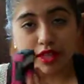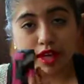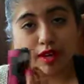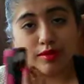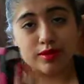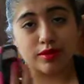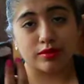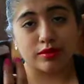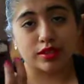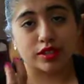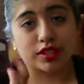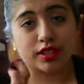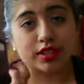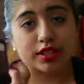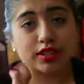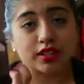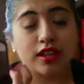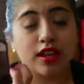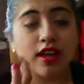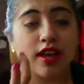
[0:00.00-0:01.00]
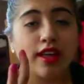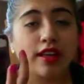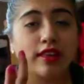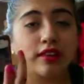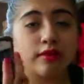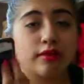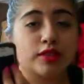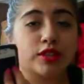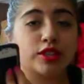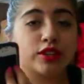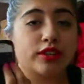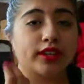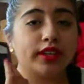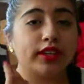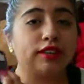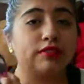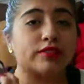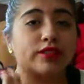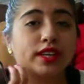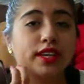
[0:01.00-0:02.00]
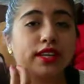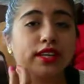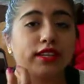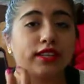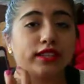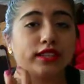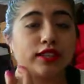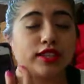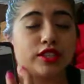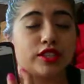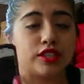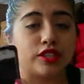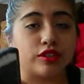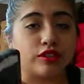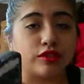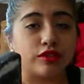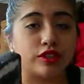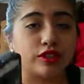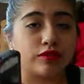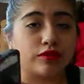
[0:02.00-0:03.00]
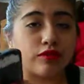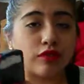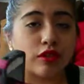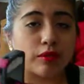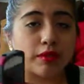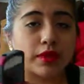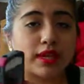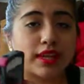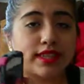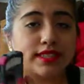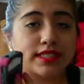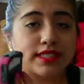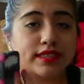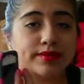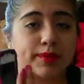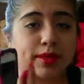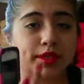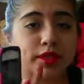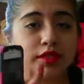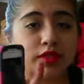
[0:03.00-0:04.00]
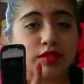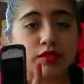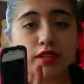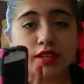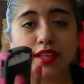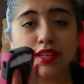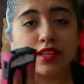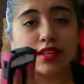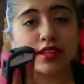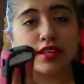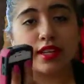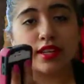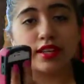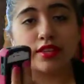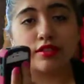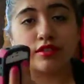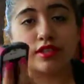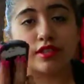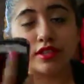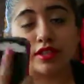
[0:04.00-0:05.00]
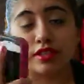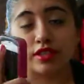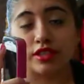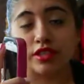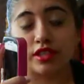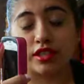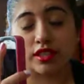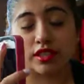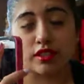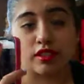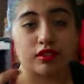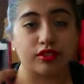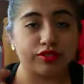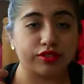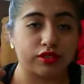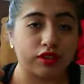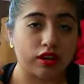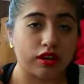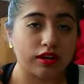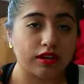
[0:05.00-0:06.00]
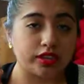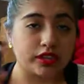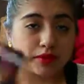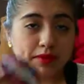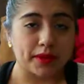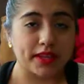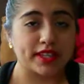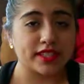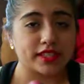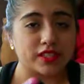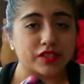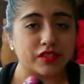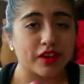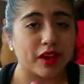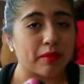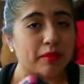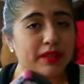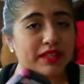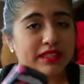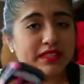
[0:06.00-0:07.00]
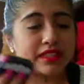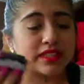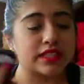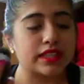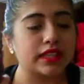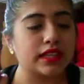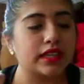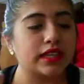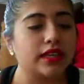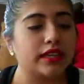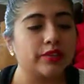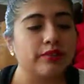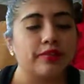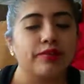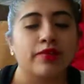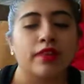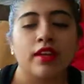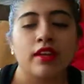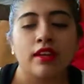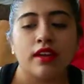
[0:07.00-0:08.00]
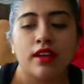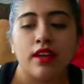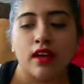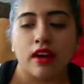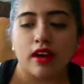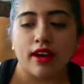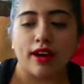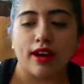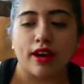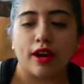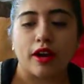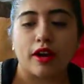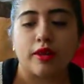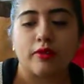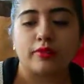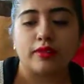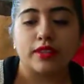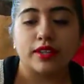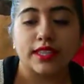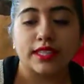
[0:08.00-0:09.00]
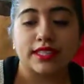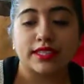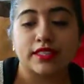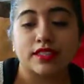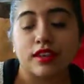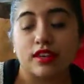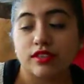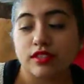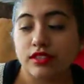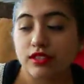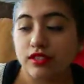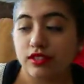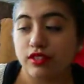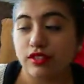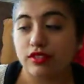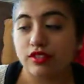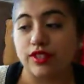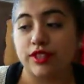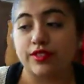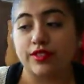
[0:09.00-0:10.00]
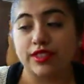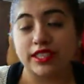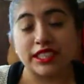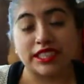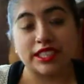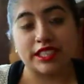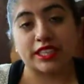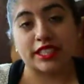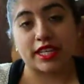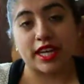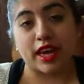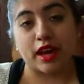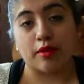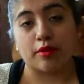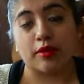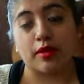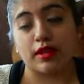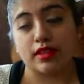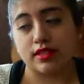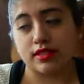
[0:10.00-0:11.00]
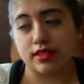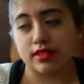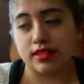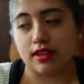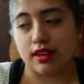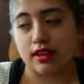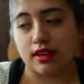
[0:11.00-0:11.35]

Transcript: camera, which is the majority of what I use for Mackenzie's pictures, or anything that I use, because it just goes on to my Instagram instantly. You guys can also use vintage cameras,